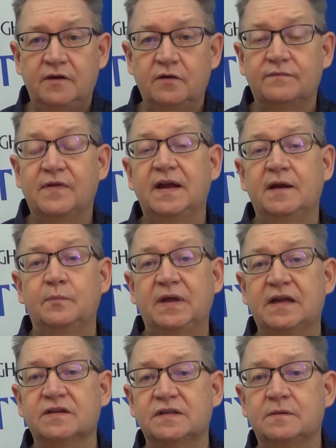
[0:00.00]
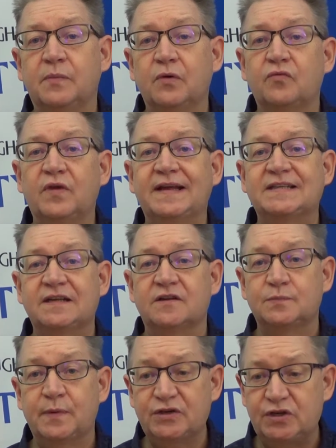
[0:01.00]
and you'll find them because they're both
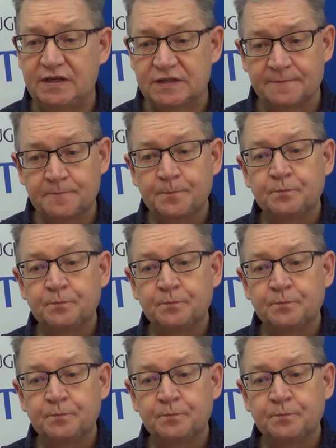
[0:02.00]
Excel spreadsheets.